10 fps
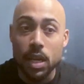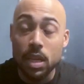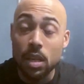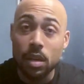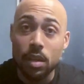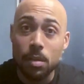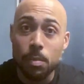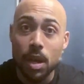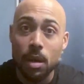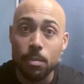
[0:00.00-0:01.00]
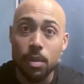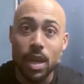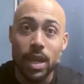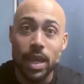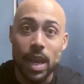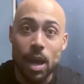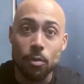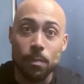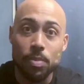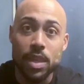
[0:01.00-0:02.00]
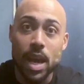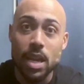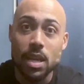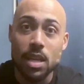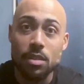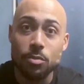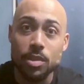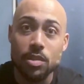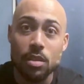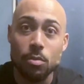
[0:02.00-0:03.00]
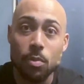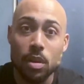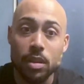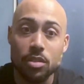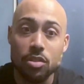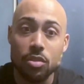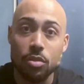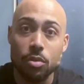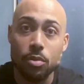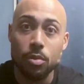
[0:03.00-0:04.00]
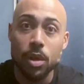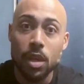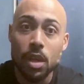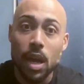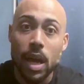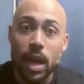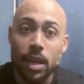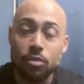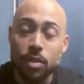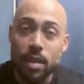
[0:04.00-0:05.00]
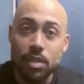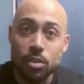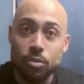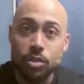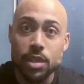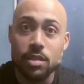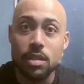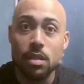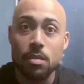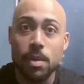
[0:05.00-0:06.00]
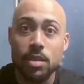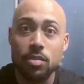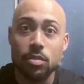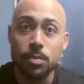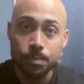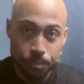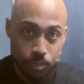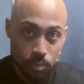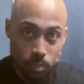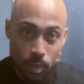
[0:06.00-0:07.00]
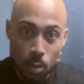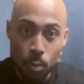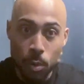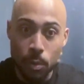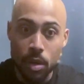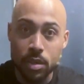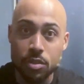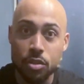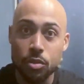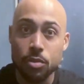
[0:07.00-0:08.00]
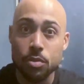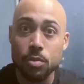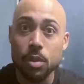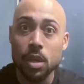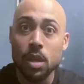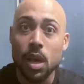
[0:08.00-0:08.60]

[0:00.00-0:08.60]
get a good pump, and get out. The idea is we still want to drive the nutrients into the muscle. We want to